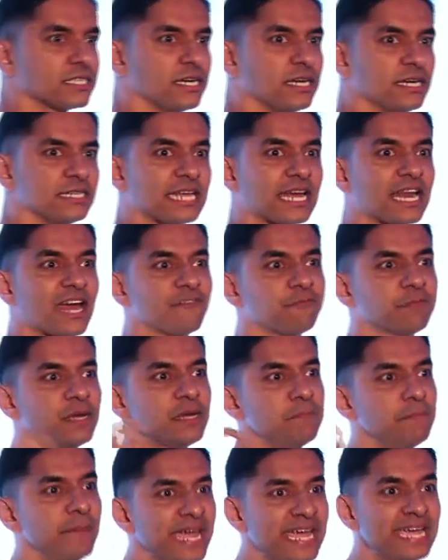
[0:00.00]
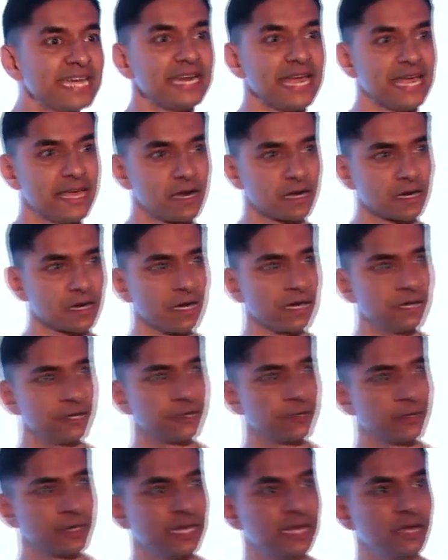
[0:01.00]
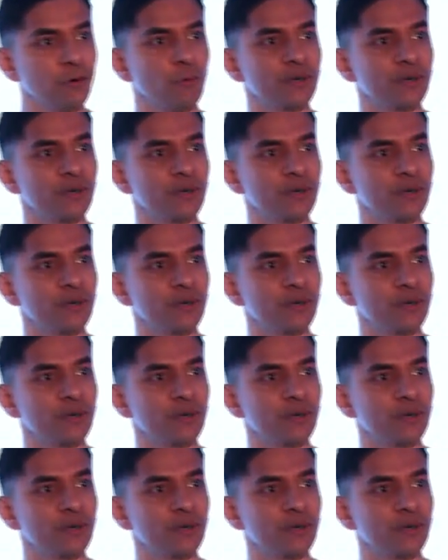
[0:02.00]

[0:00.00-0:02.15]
that have been made in a country